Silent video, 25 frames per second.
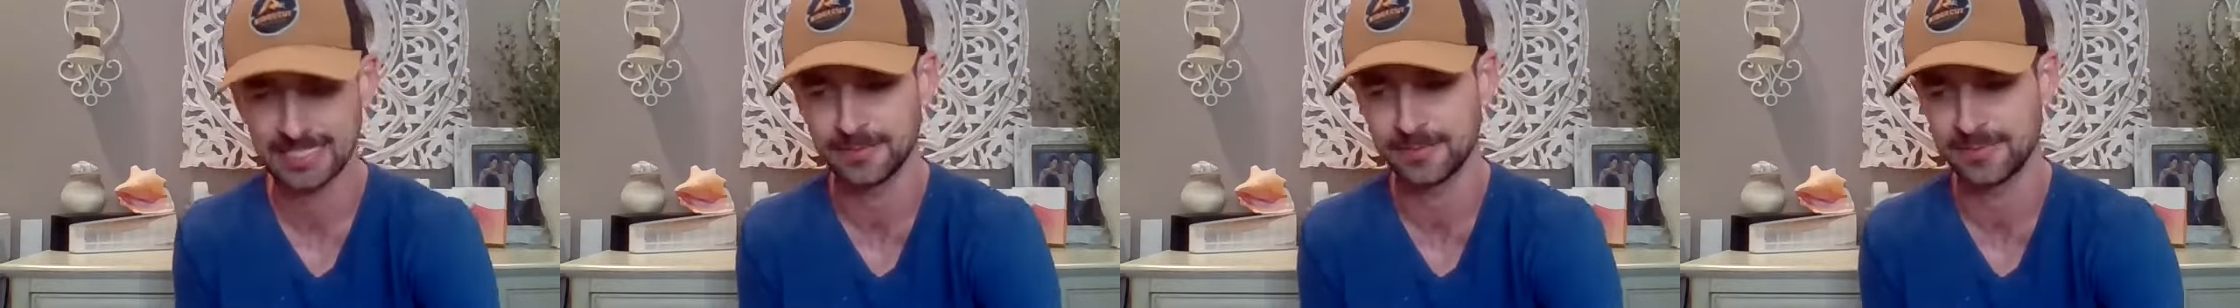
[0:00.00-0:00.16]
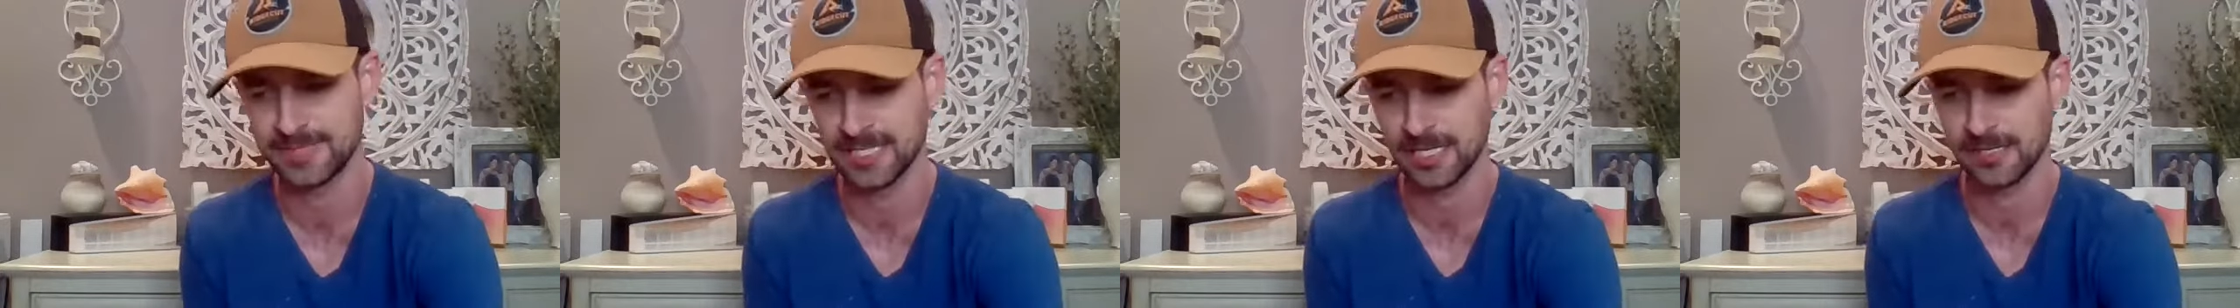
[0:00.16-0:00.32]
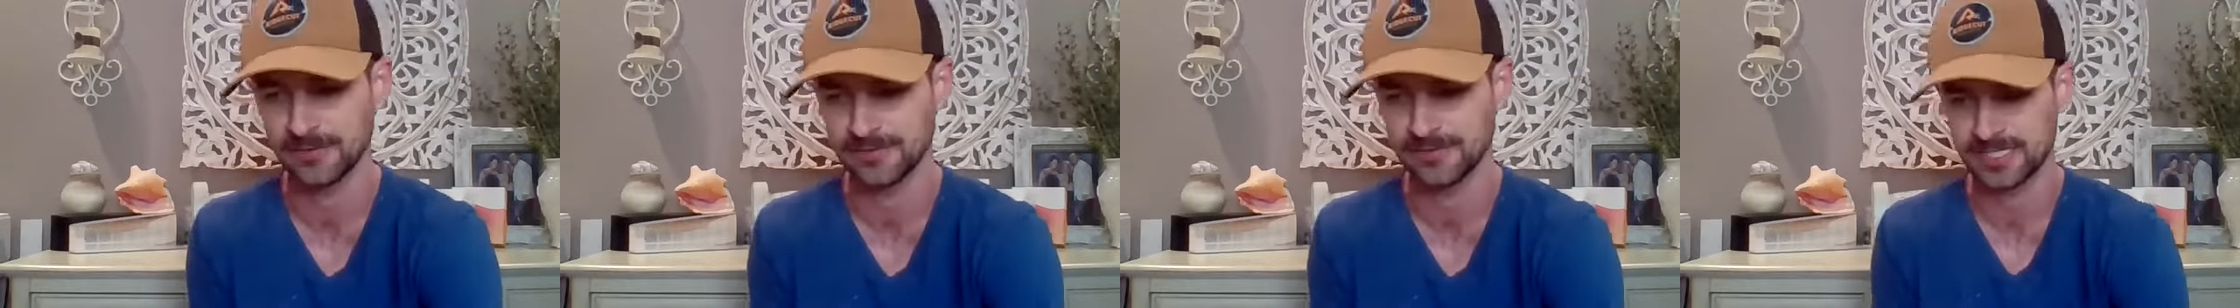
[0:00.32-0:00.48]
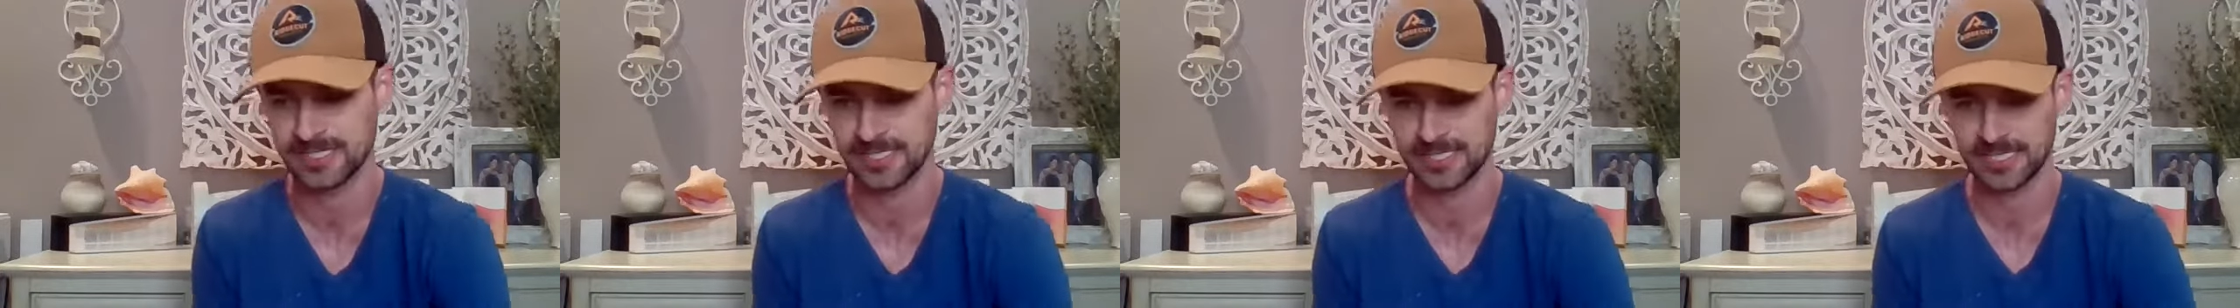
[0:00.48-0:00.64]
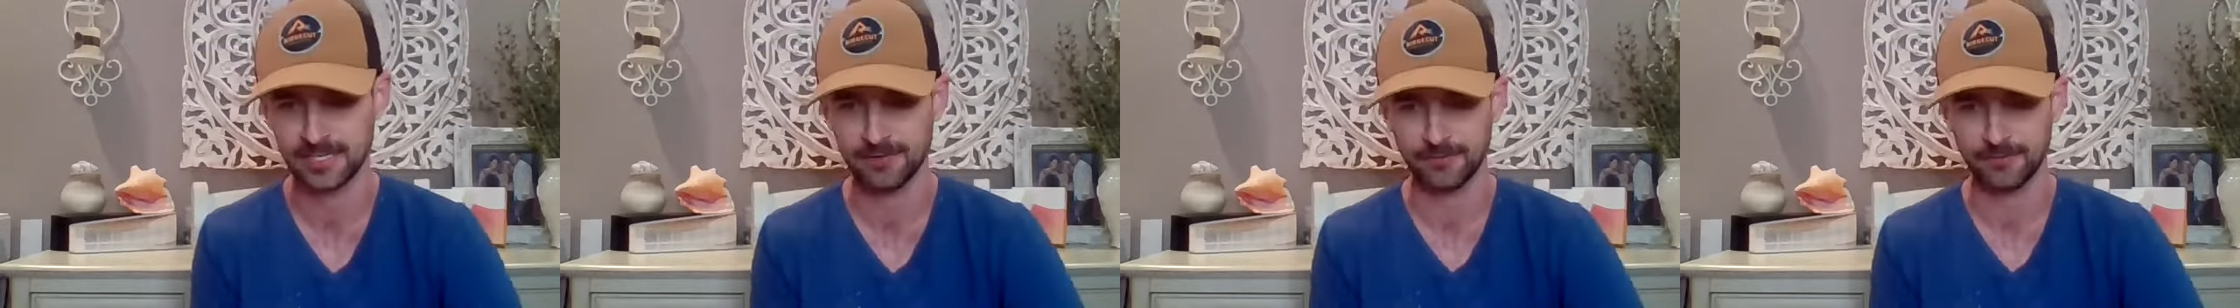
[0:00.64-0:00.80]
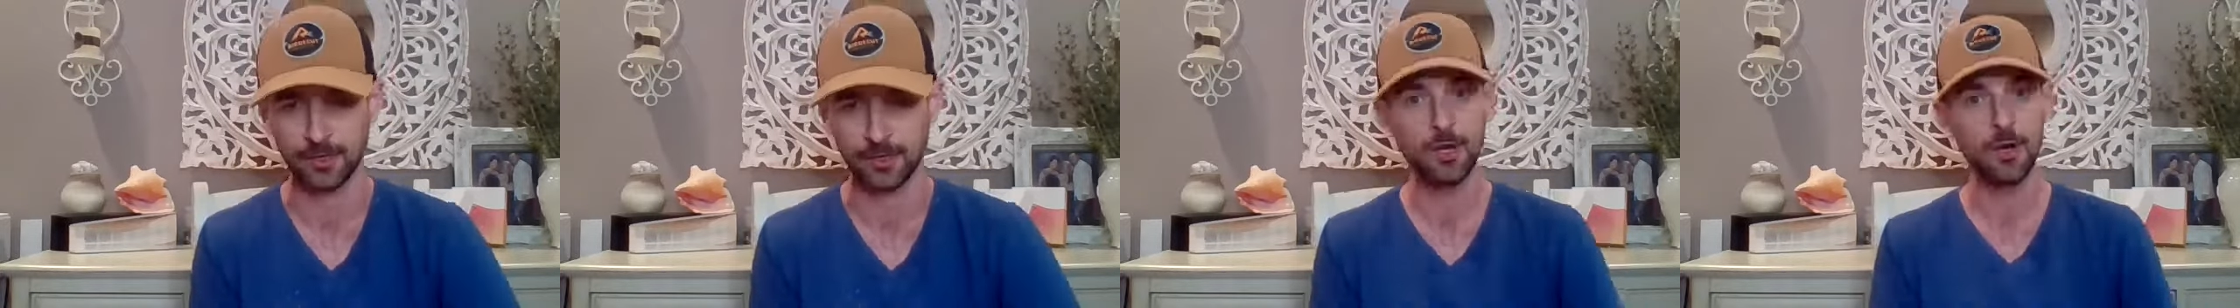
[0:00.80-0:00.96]
themselves as a
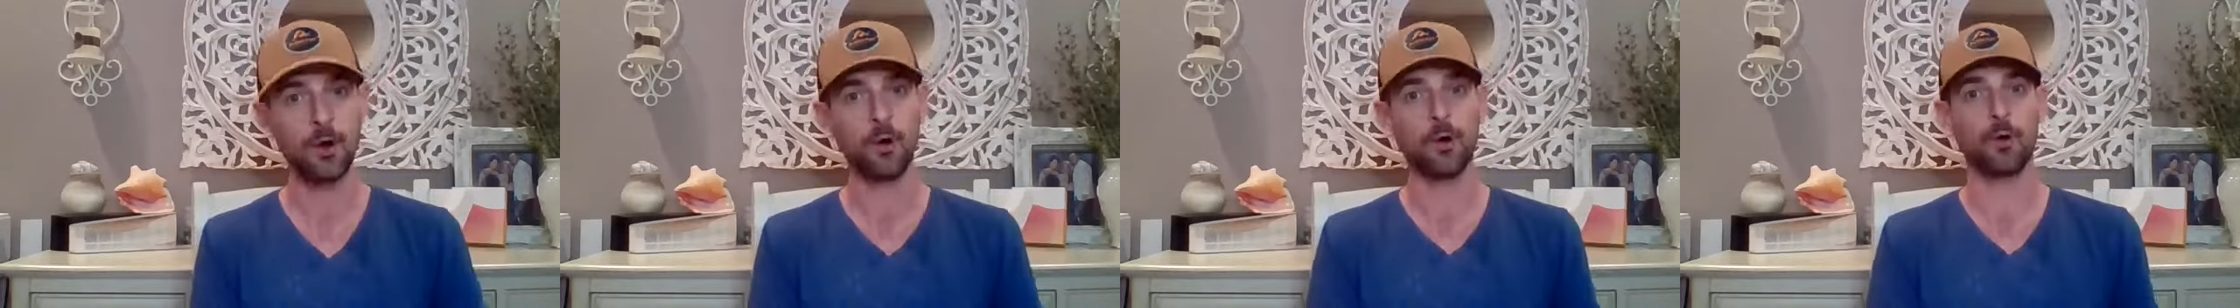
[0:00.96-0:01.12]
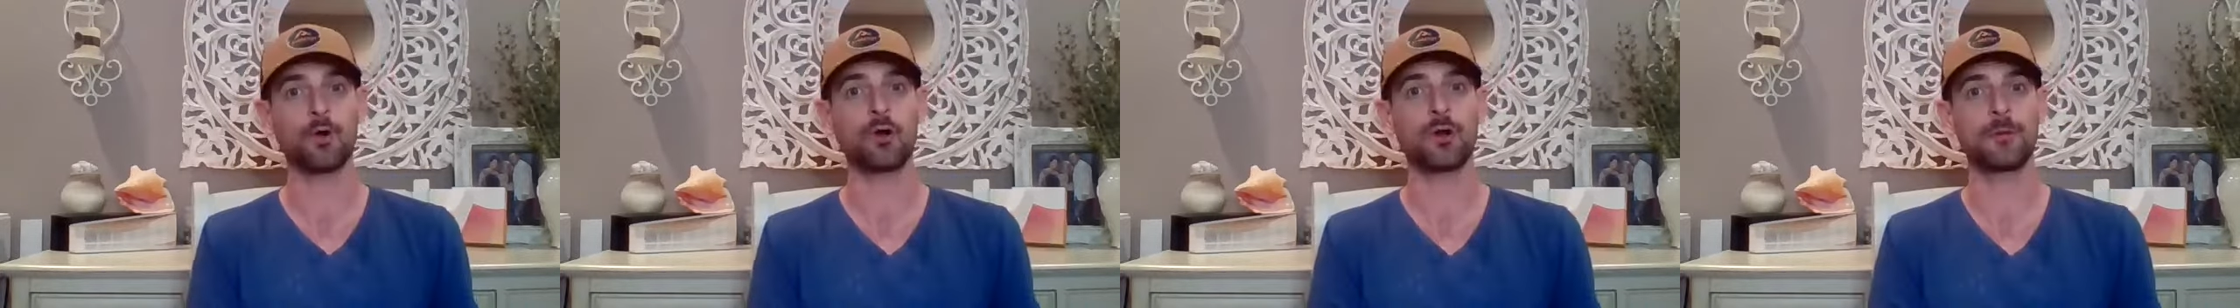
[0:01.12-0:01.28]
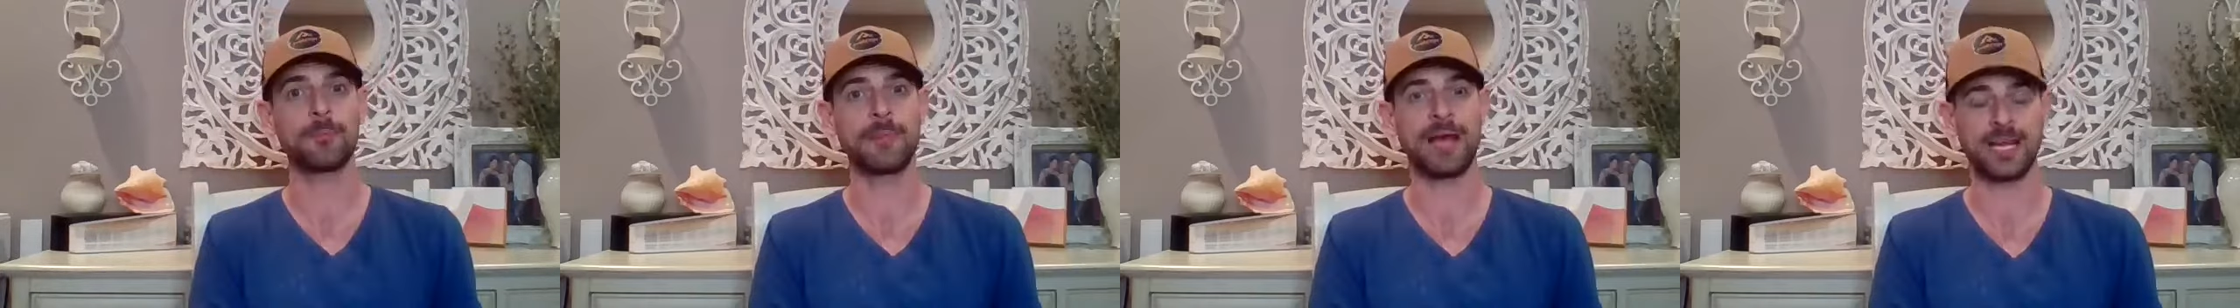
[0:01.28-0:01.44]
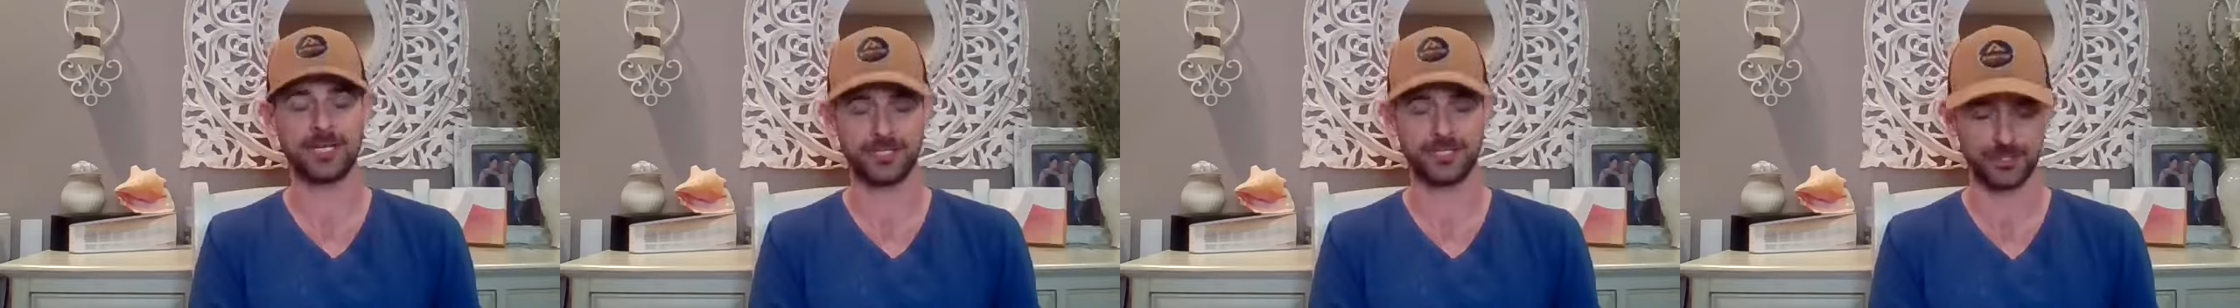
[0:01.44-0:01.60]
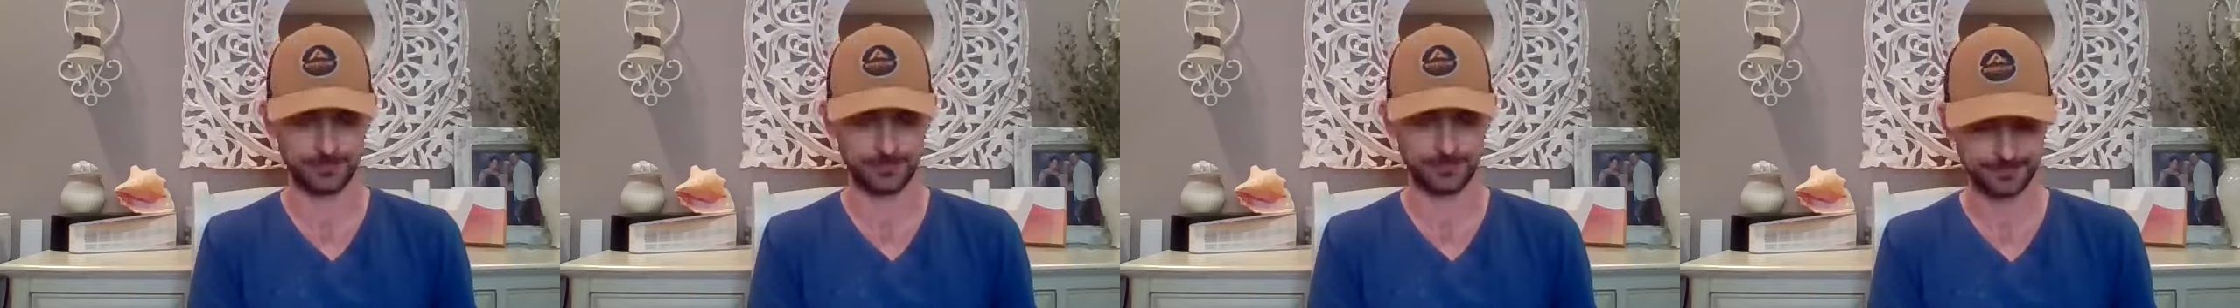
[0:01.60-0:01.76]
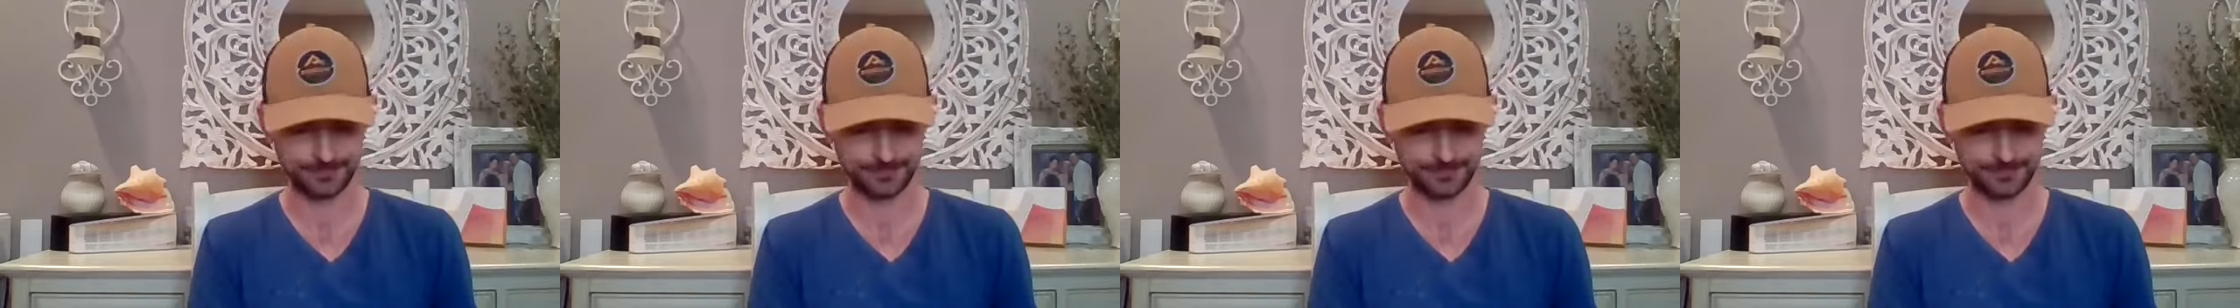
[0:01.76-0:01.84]
giver or a matcher.